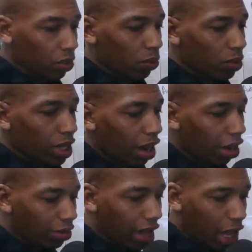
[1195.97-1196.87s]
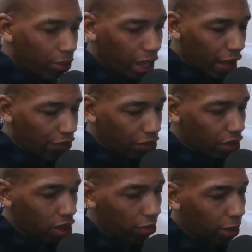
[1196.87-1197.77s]
we have to
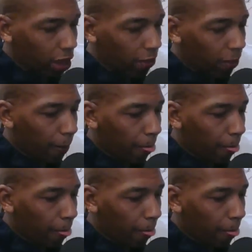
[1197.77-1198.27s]
talk about